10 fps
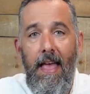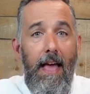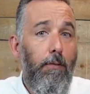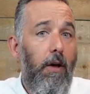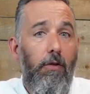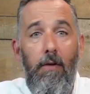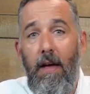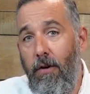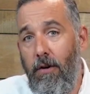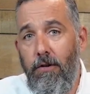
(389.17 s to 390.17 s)
And we also
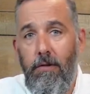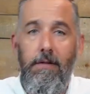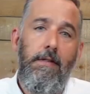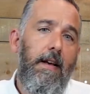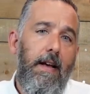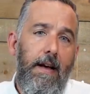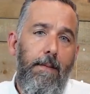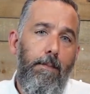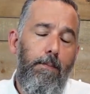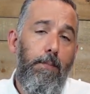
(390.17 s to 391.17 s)
have articles,
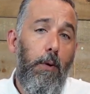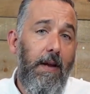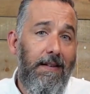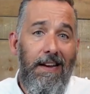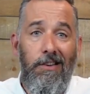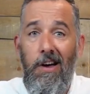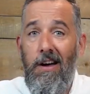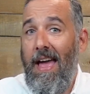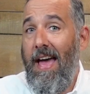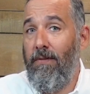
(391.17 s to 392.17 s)
Boating Tech
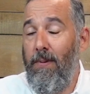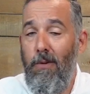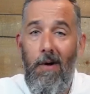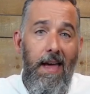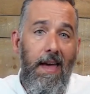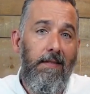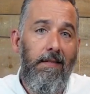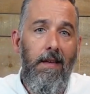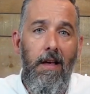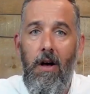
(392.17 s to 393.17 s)
Talk, Ask PYS,